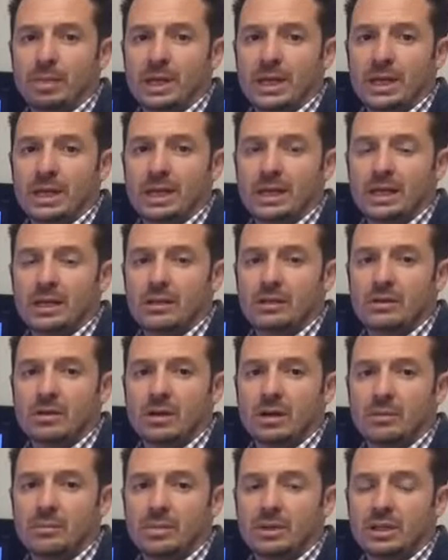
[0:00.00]
pay in your
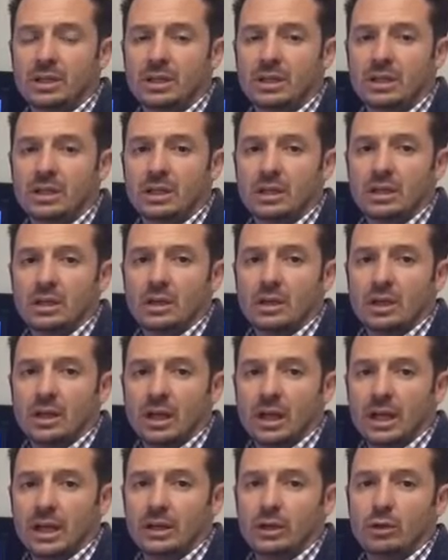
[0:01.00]
company
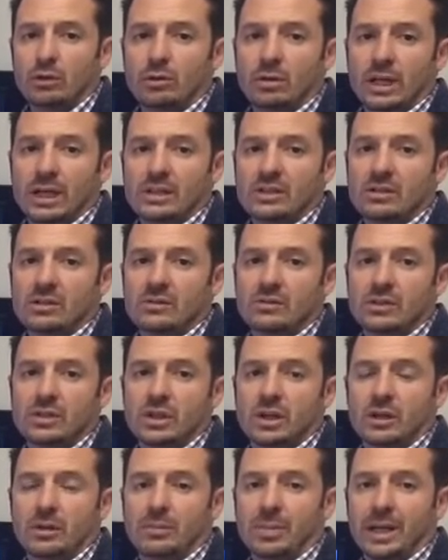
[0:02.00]
and utilize Service
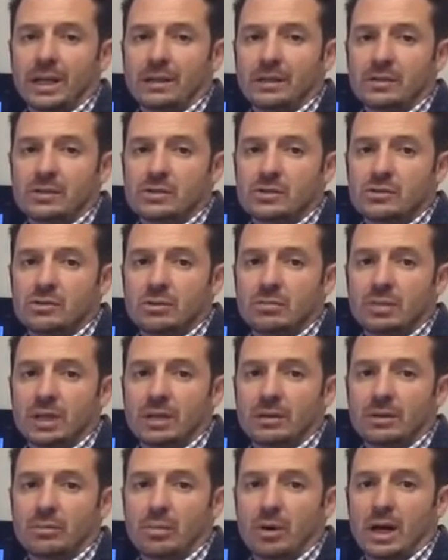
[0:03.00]
Autopilot to
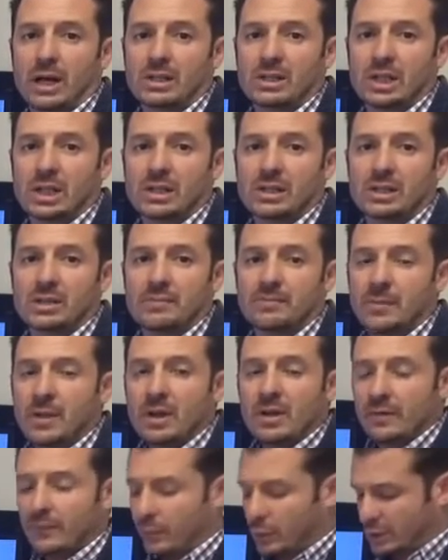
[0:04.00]
streamline the process.
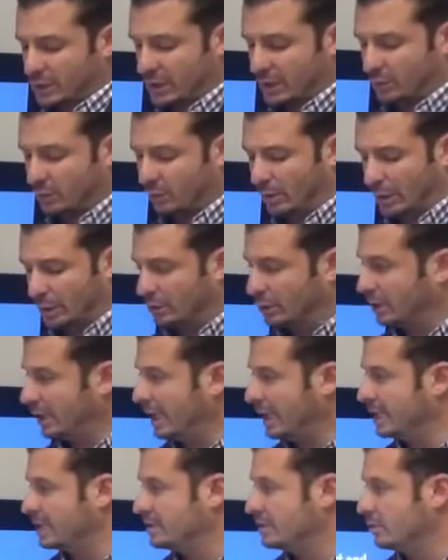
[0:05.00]
First thing we want to look
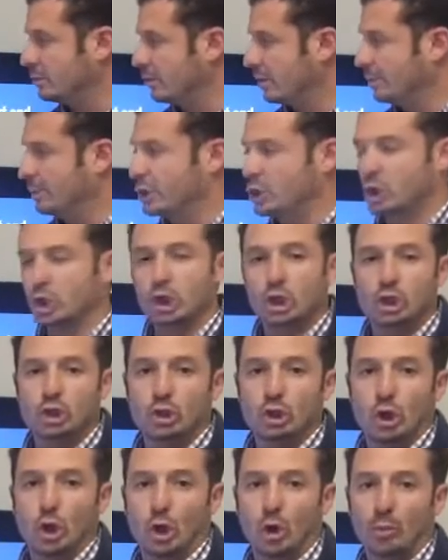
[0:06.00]
at is you want to make sure you do
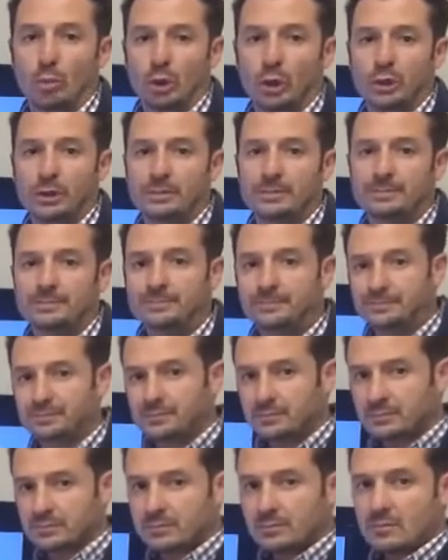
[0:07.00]
your homework
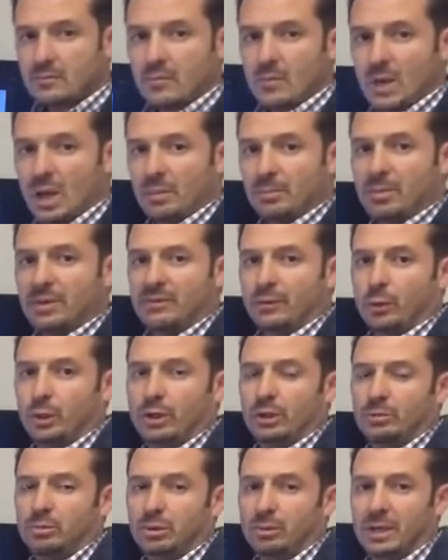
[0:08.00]
before
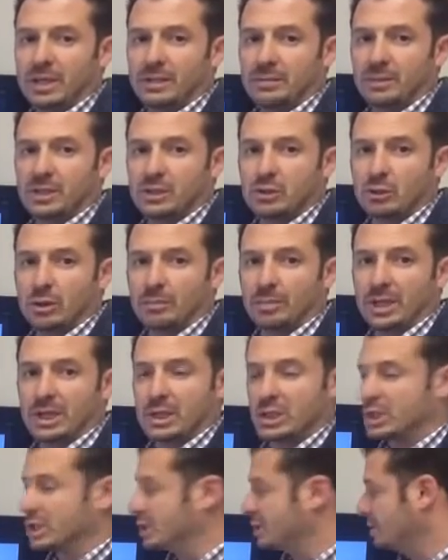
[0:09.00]
you implement the piece rate
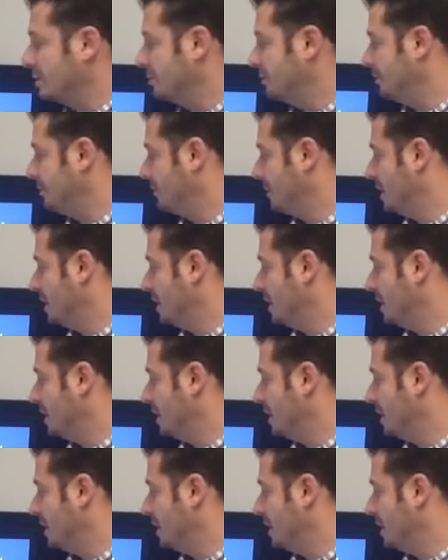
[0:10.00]
pay system.